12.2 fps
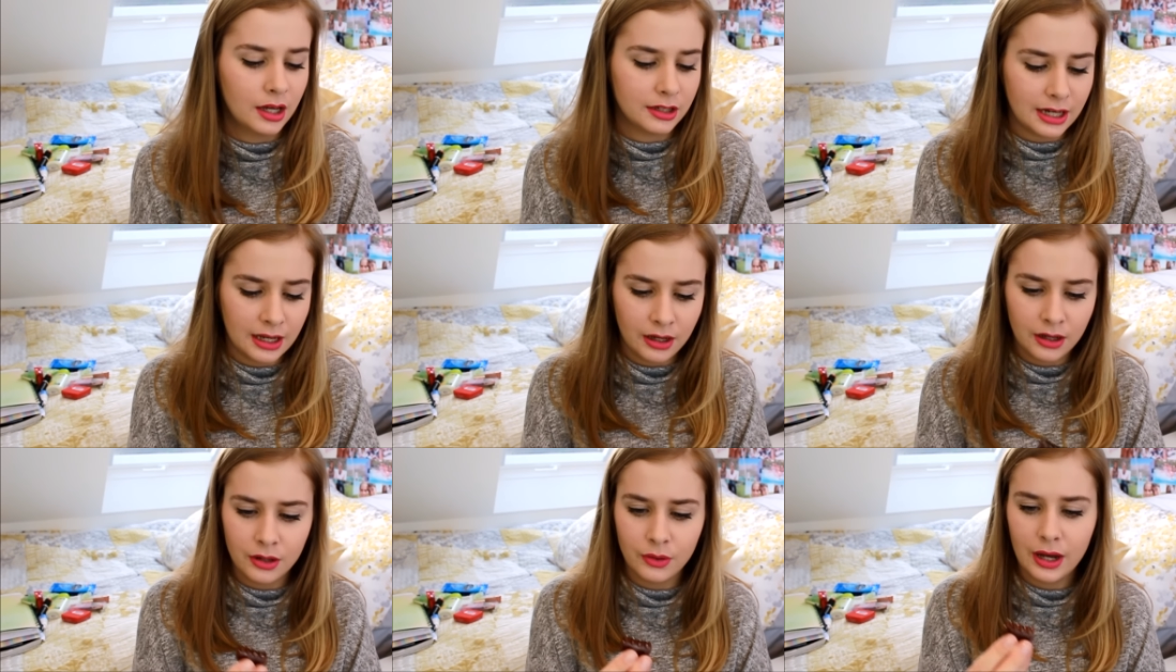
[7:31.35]

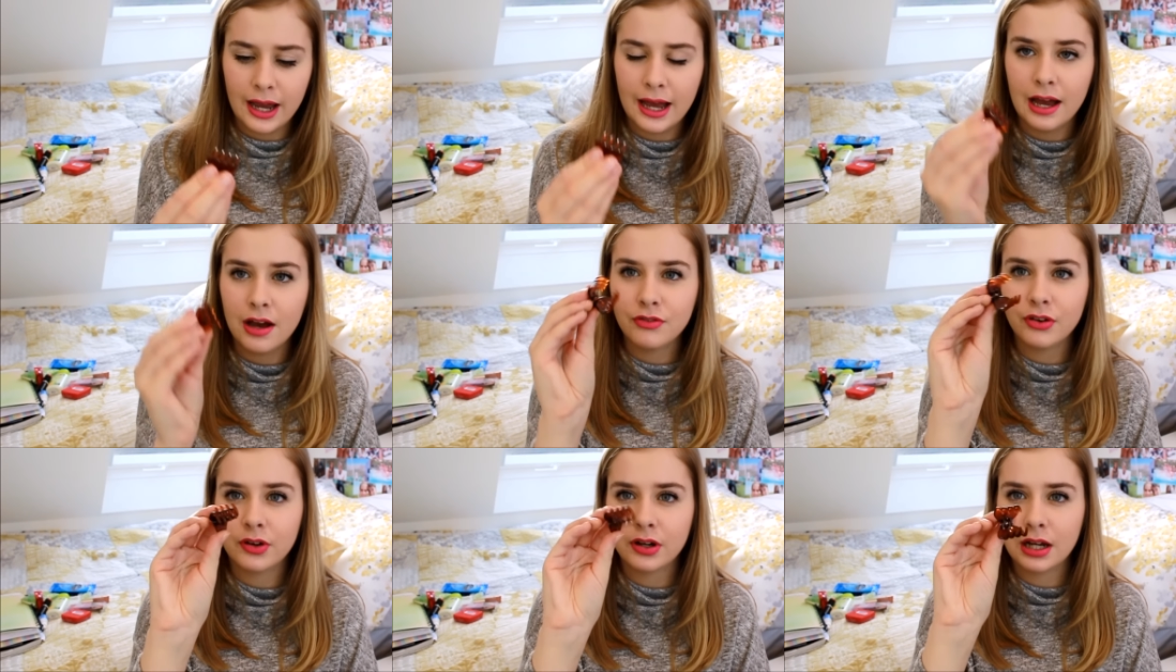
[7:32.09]
Now I
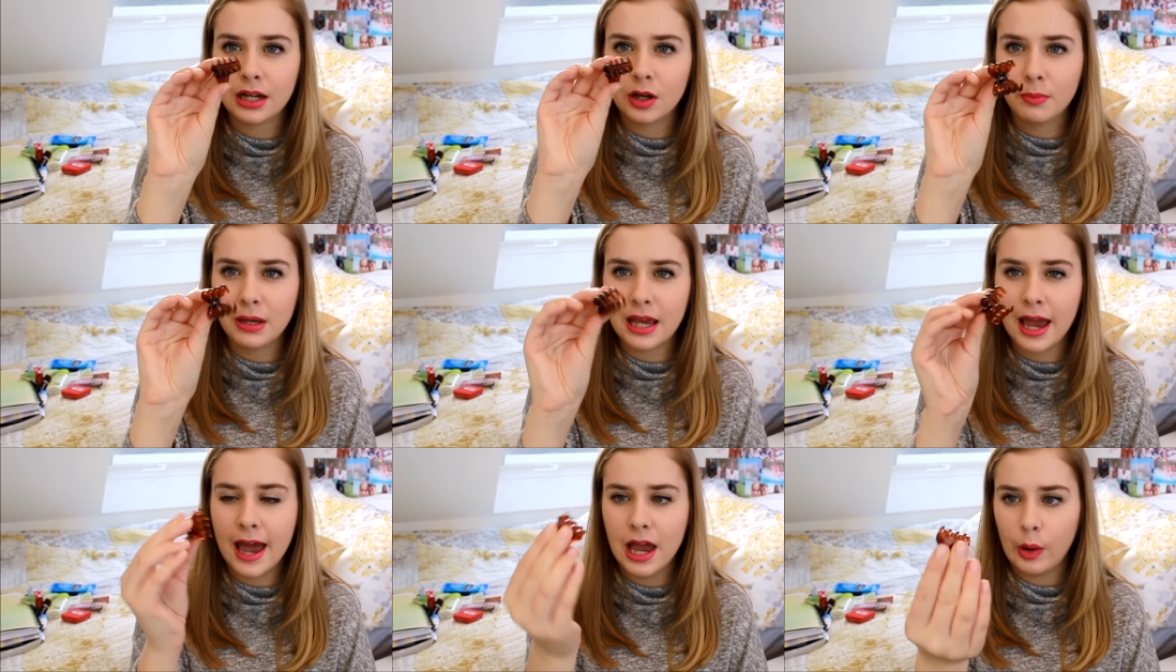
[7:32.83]
have a little mini
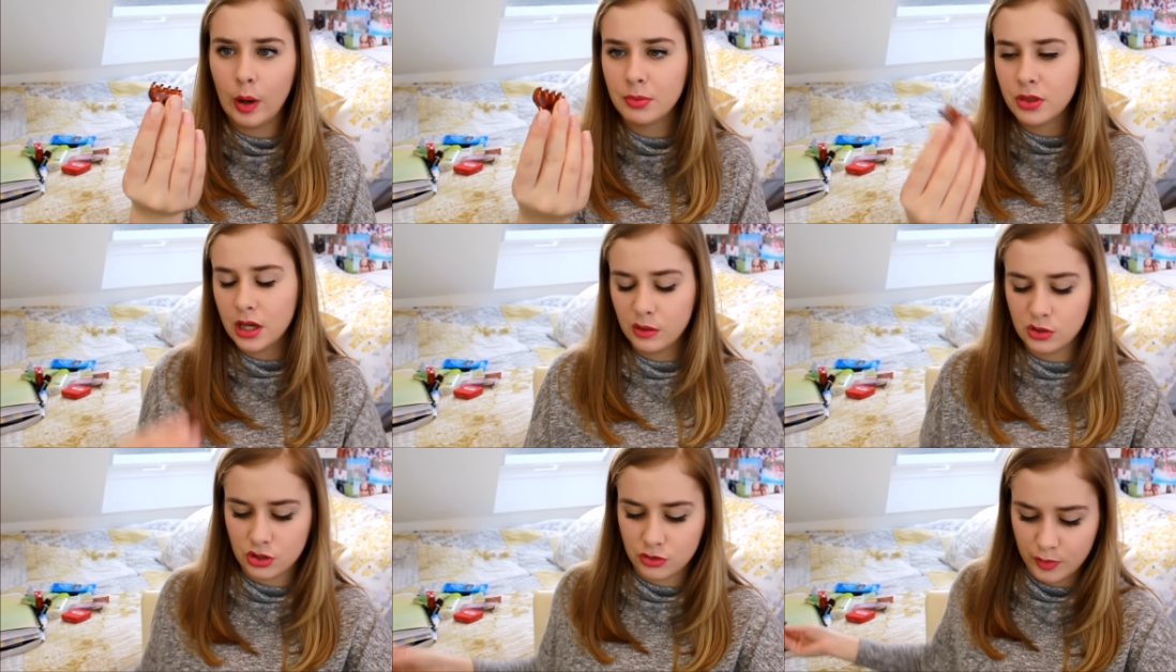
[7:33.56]
hair grip thing,
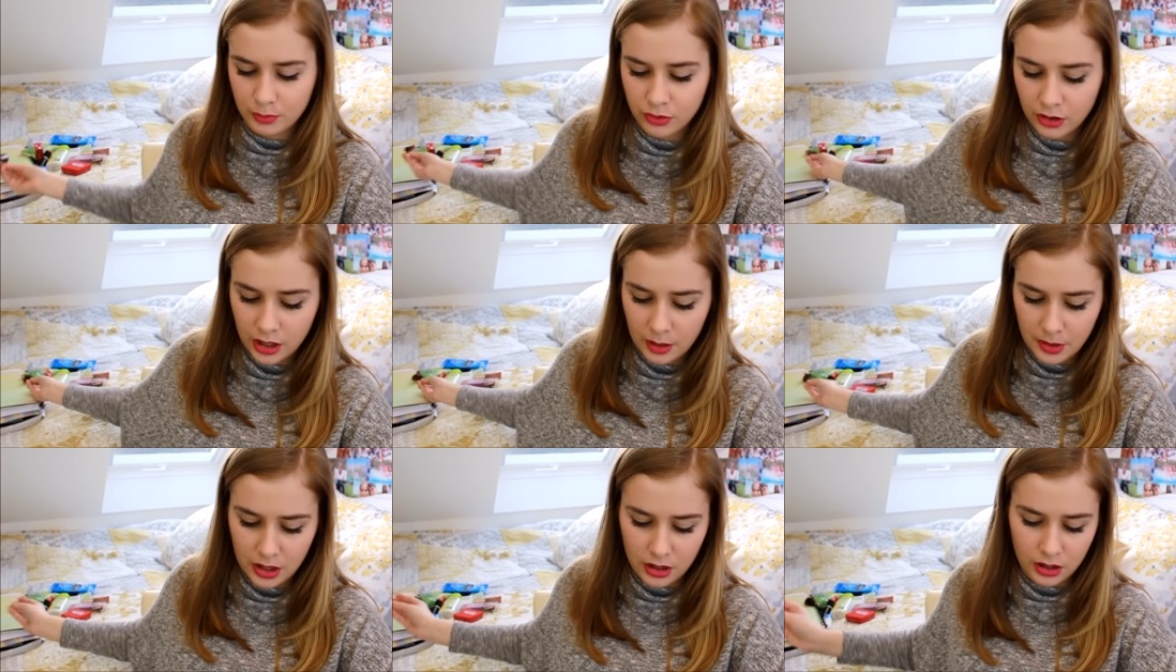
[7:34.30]
which is from
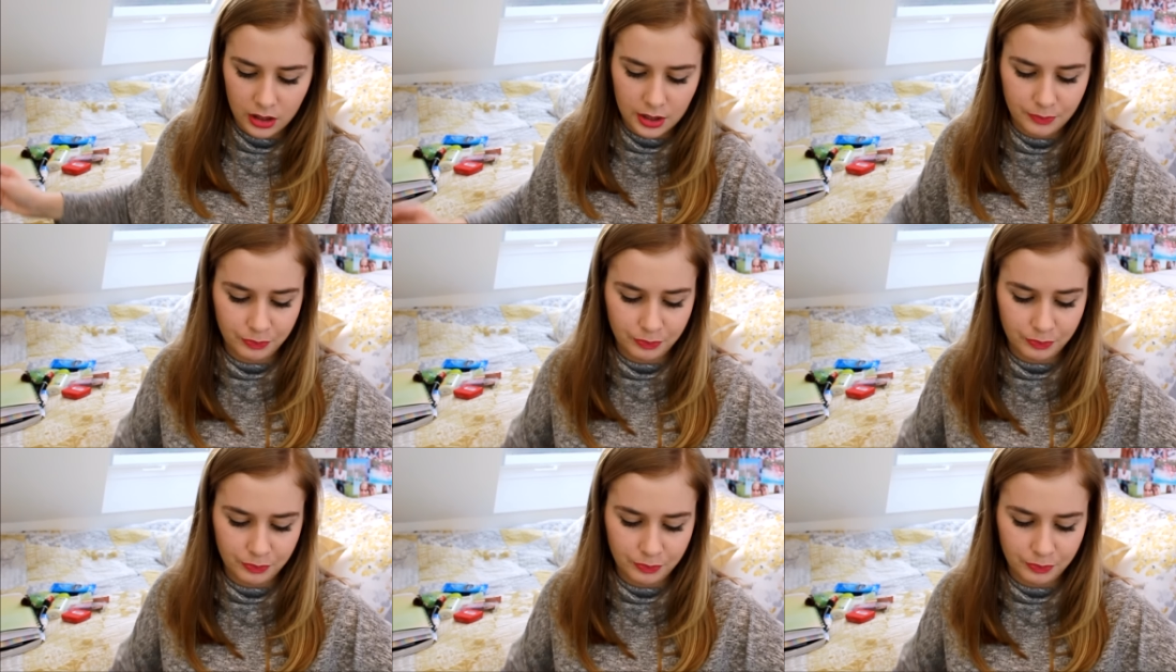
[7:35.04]
Primark.